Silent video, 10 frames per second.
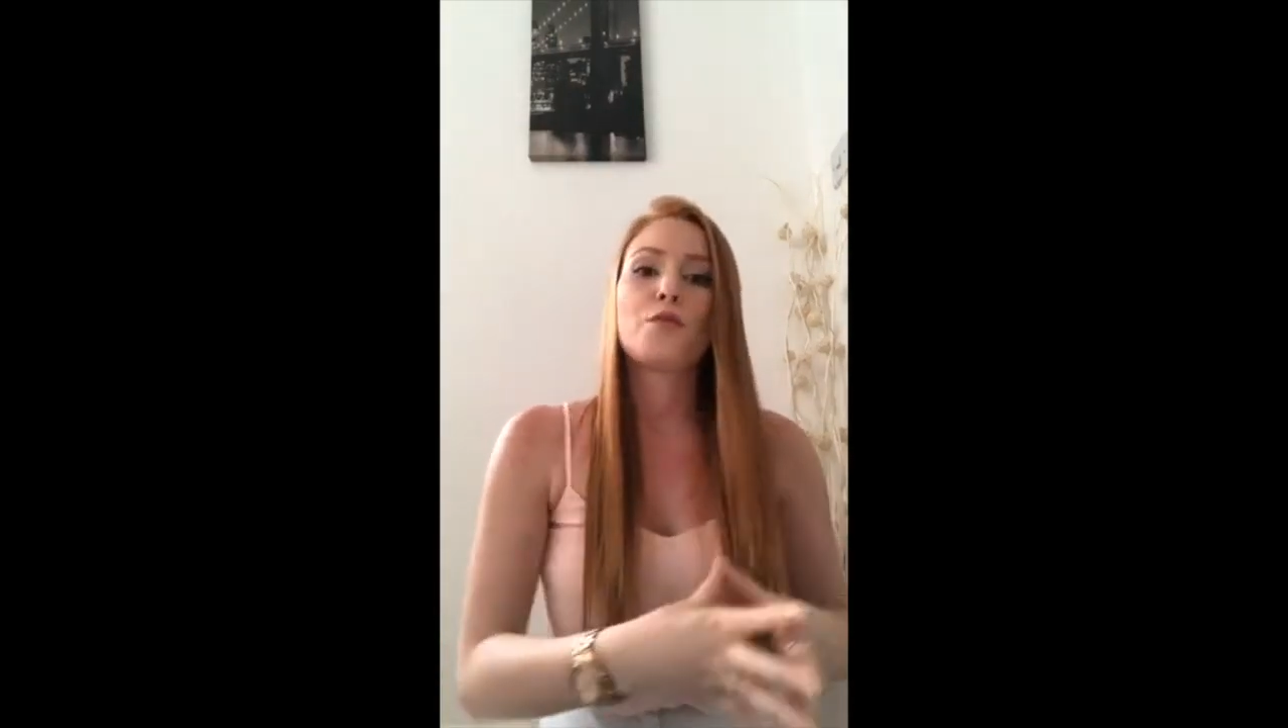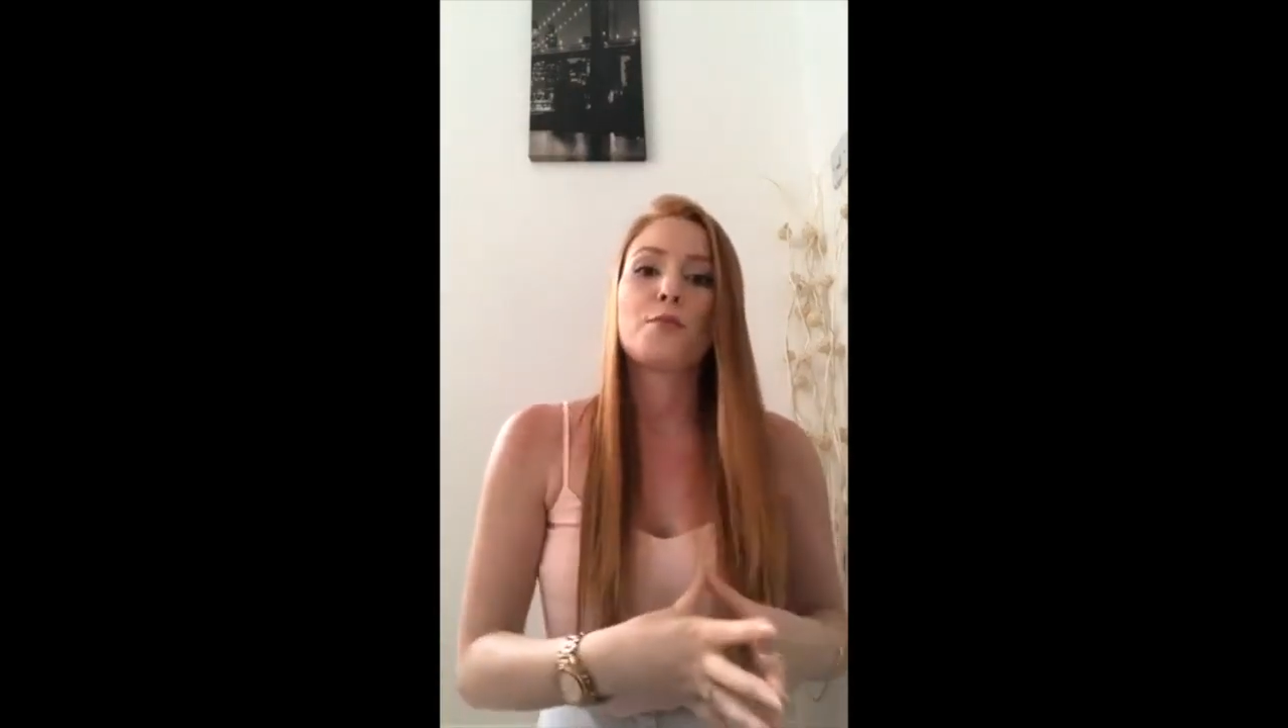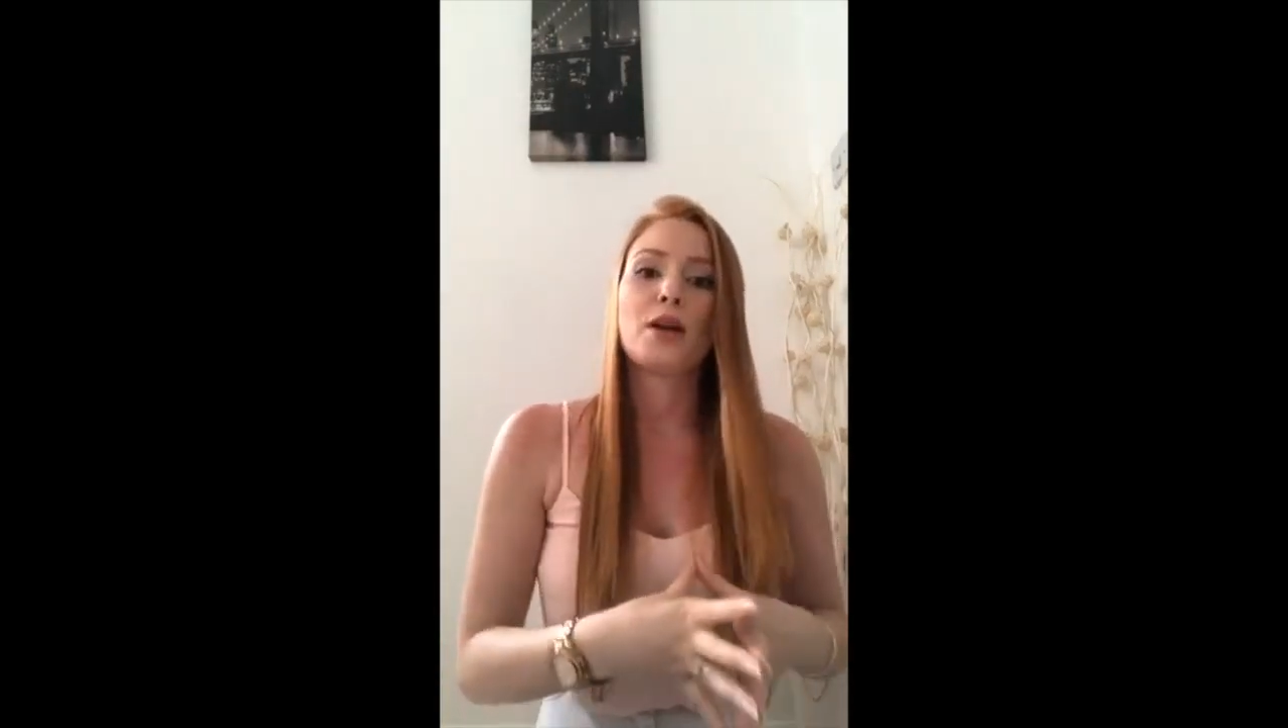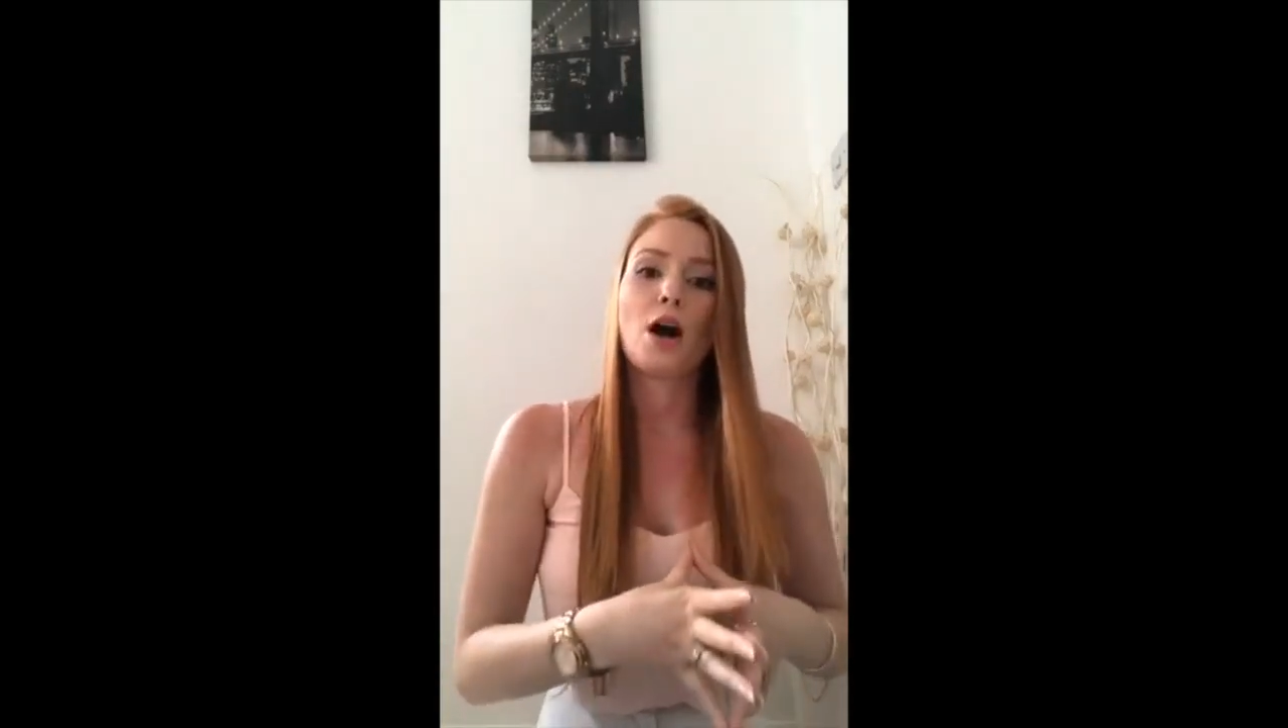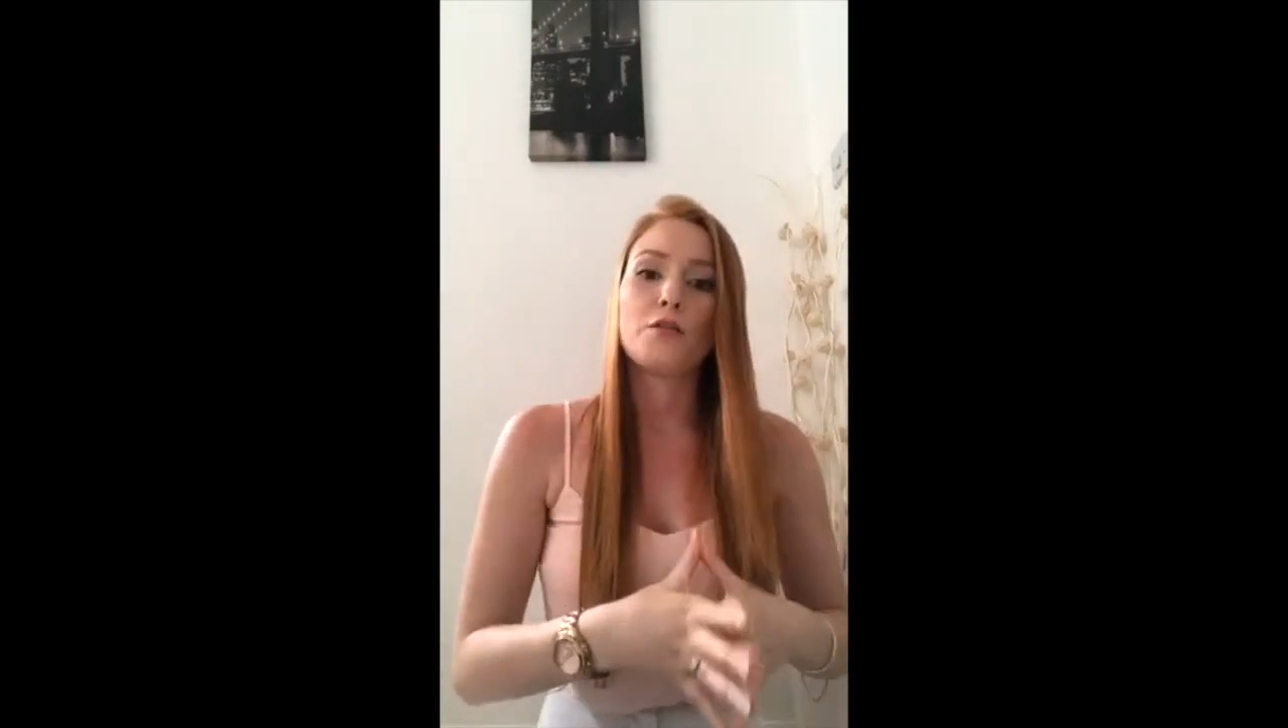
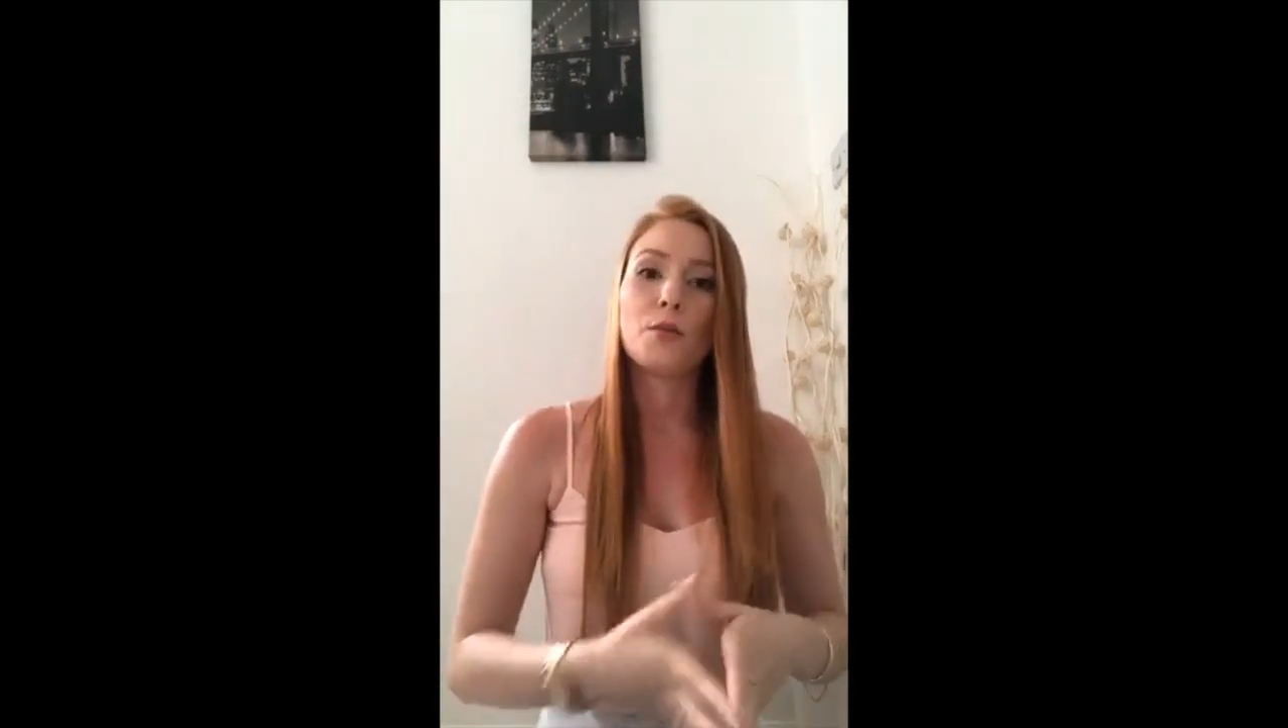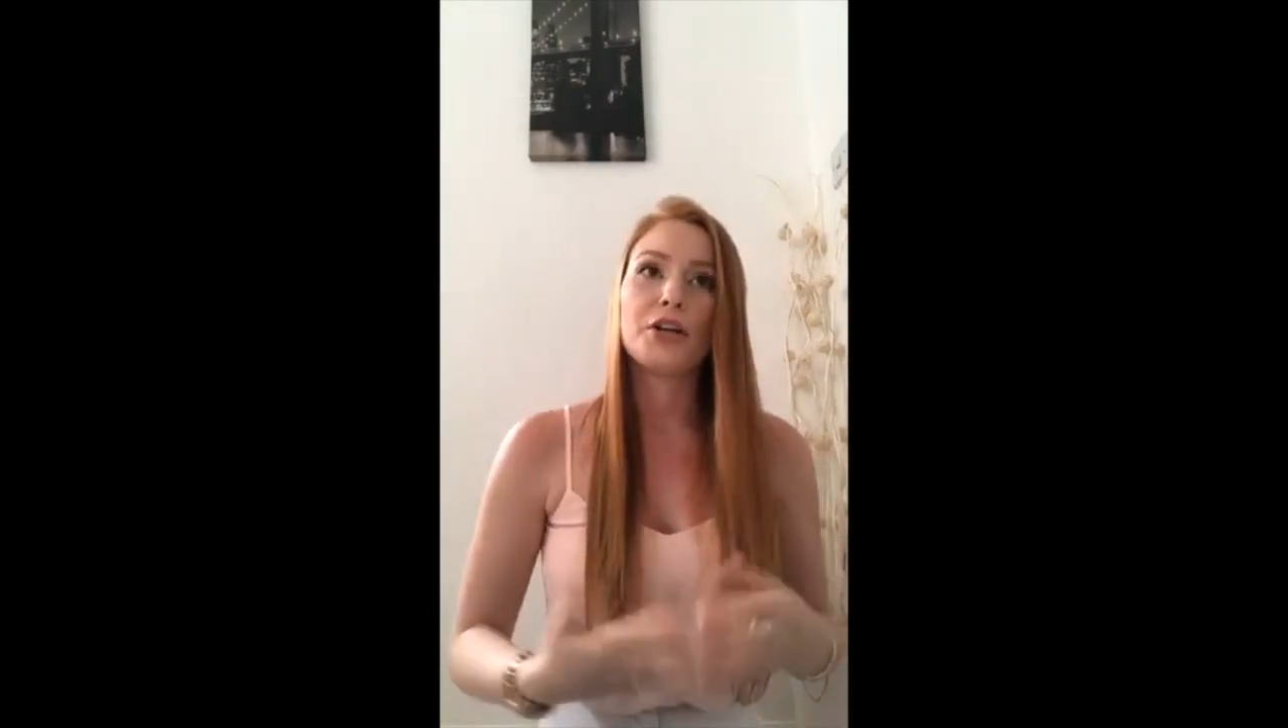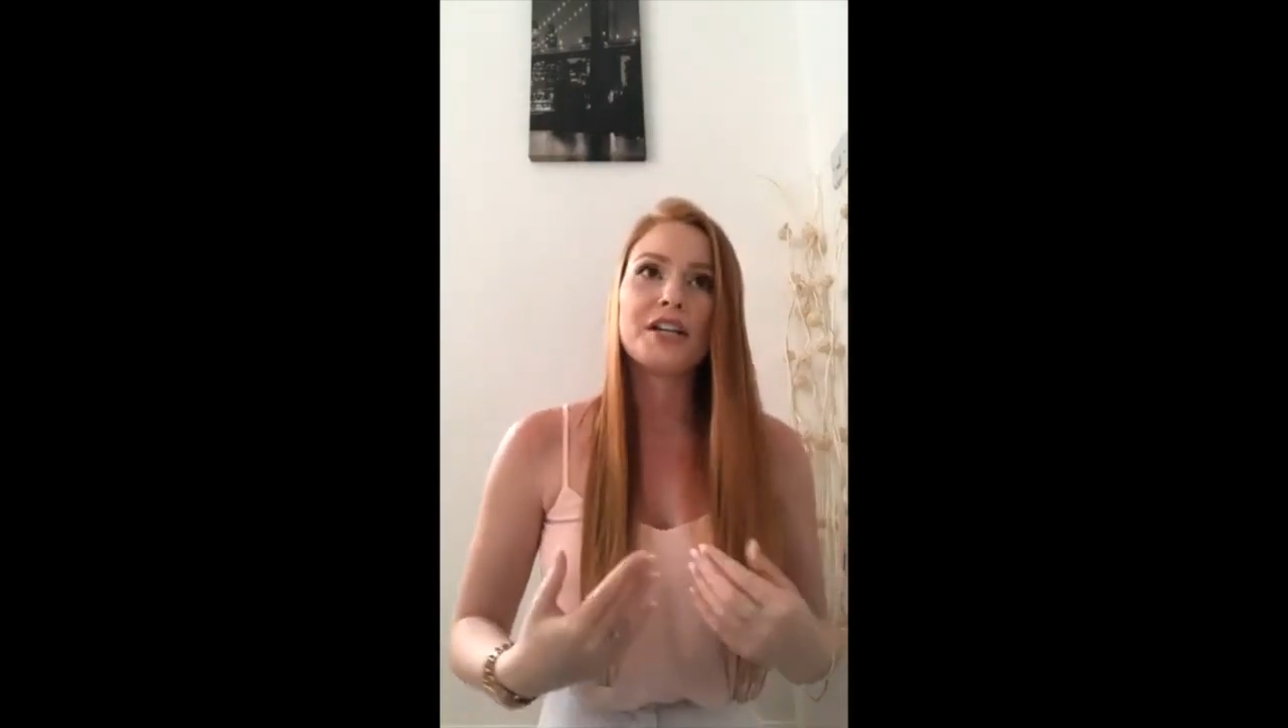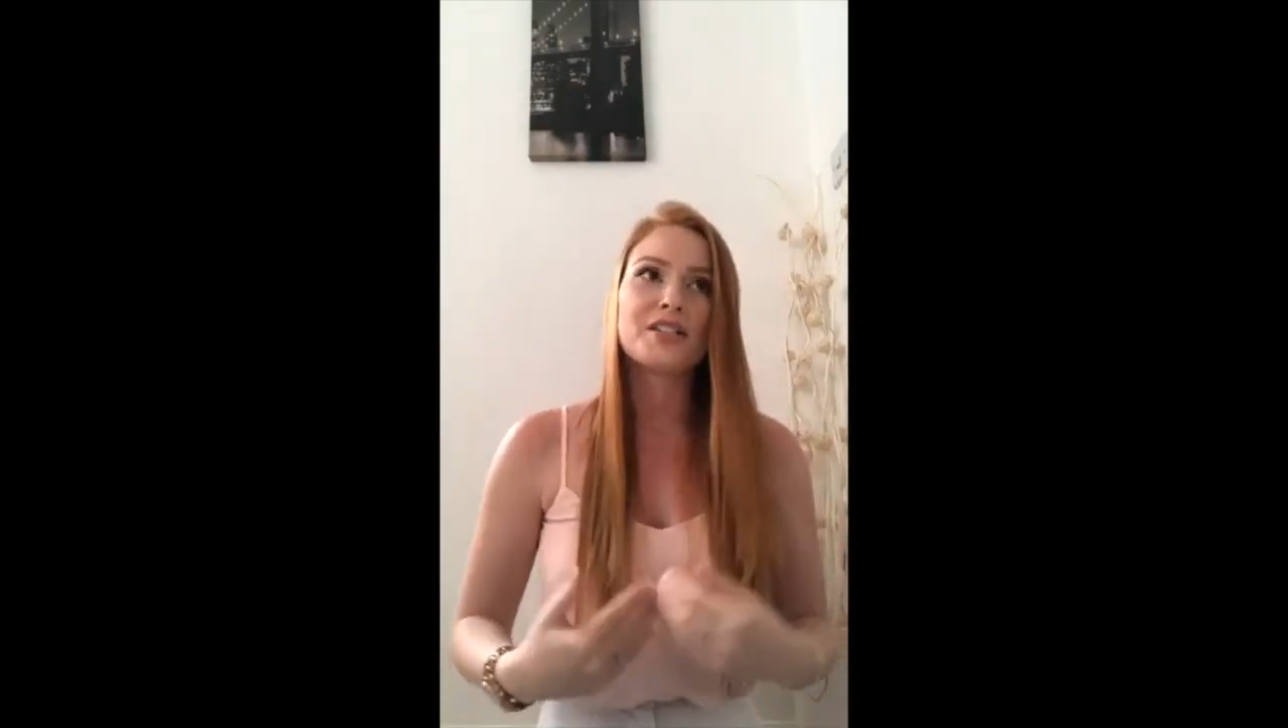from a lot of money,